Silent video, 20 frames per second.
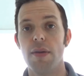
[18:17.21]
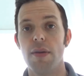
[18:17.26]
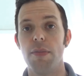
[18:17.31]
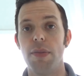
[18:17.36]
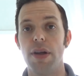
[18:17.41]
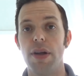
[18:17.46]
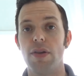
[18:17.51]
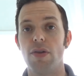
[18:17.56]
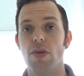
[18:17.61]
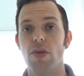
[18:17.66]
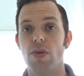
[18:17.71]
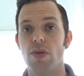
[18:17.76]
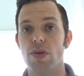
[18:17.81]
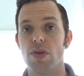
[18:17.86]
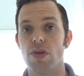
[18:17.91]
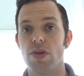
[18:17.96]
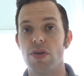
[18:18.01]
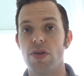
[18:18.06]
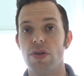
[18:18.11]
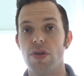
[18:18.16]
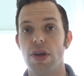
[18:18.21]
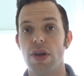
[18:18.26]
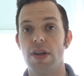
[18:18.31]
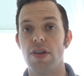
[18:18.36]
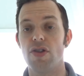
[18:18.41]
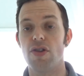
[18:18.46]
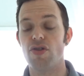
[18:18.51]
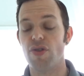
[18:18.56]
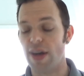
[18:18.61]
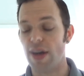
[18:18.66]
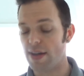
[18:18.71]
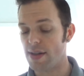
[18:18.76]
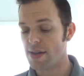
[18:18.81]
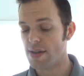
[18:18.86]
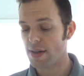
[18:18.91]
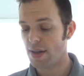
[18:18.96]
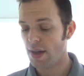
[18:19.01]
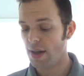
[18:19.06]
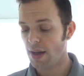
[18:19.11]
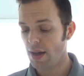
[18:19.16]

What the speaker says: being torn into shreds.